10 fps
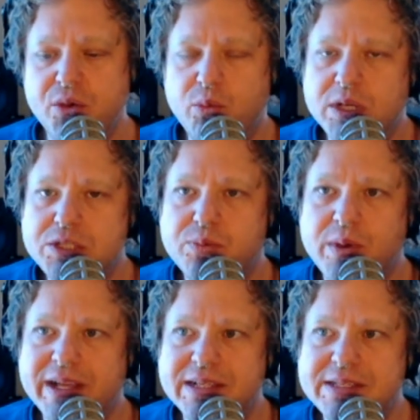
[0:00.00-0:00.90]
which
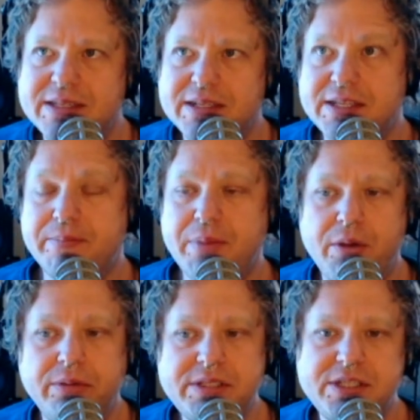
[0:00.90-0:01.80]
was
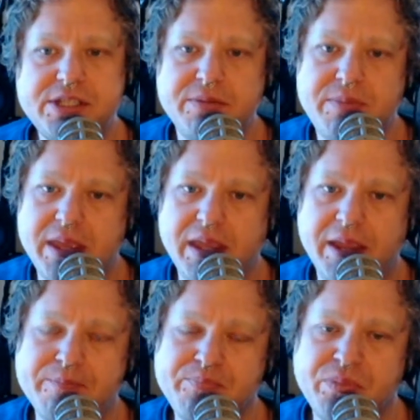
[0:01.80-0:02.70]
supposed to be